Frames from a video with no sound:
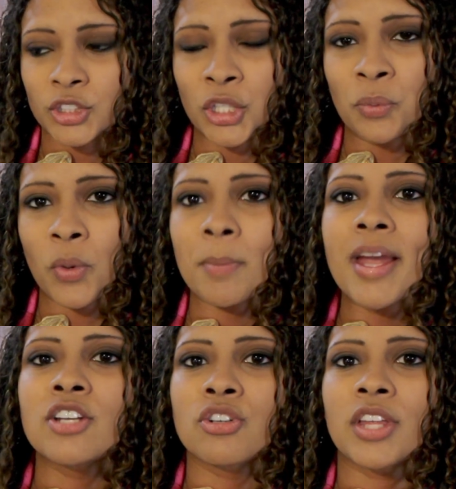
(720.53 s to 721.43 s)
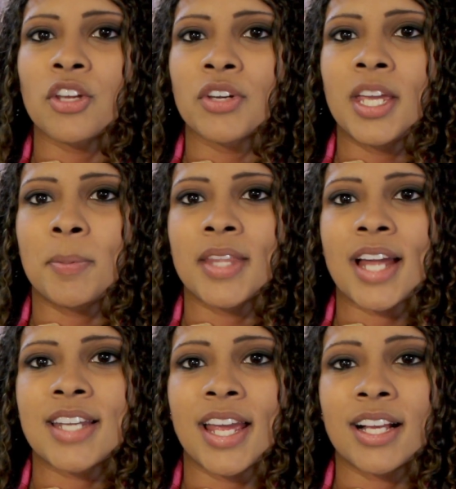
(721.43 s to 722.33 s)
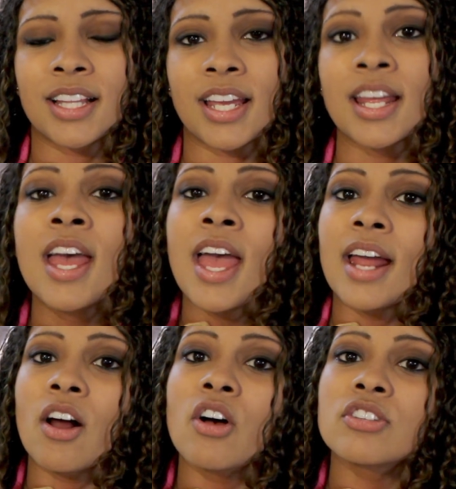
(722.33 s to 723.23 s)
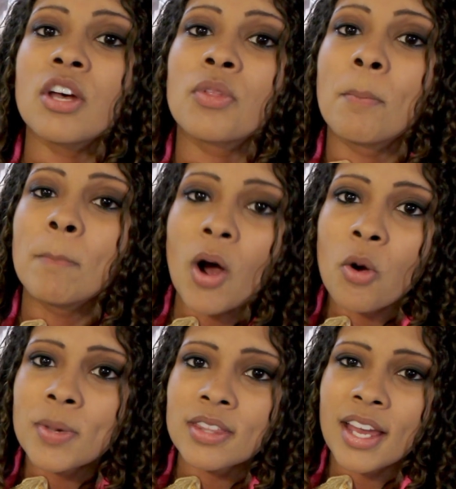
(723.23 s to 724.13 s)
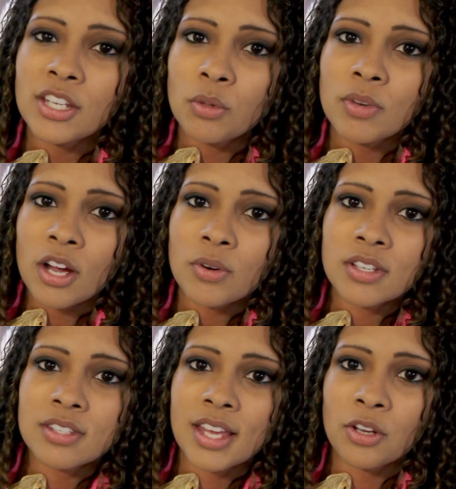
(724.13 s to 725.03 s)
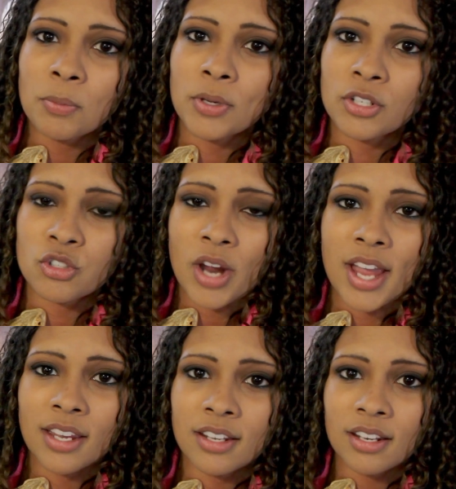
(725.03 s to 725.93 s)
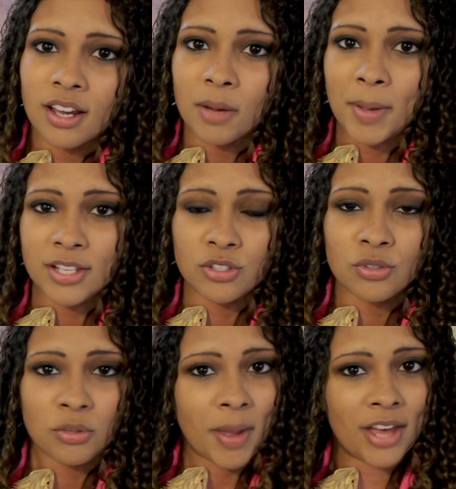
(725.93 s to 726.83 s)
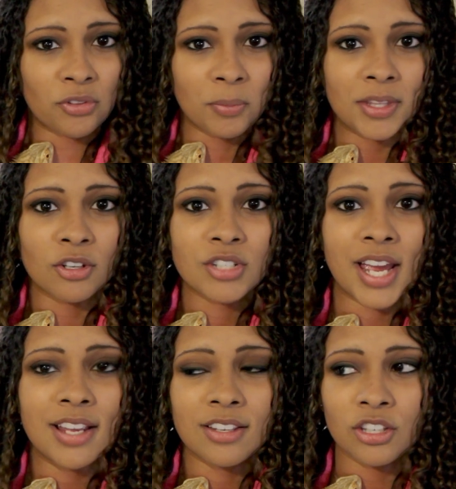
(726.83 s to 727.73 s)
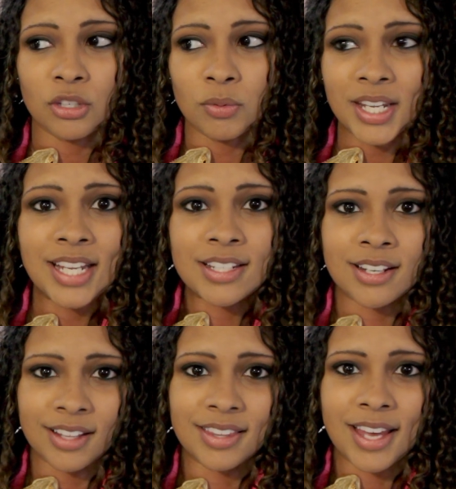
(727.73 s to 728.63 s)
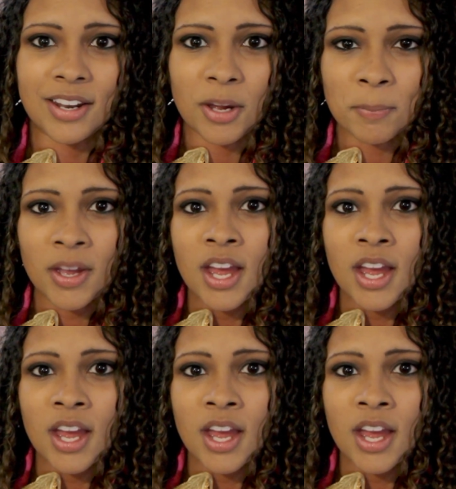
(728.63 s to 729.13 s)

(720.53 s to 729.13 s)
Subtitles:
So you want to make sure that you're keeping that tank clean. And also, the moment that you notice that your bearded dragon has used the bathroom in their tank, you need to clean that up.